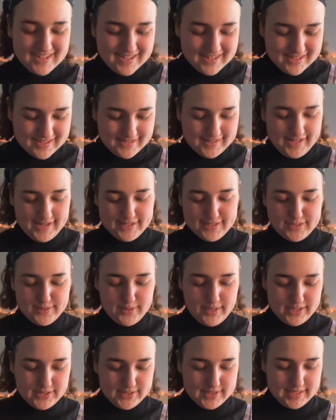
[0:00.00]
did that. So
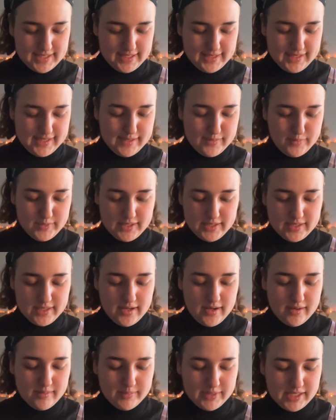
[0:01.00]
I just kind of keep it in
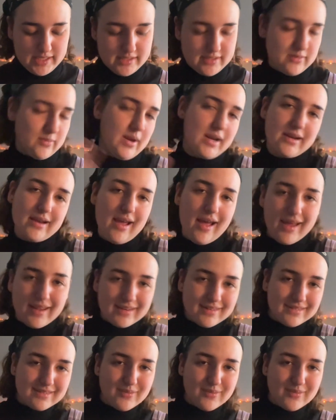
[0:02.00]
there because why not?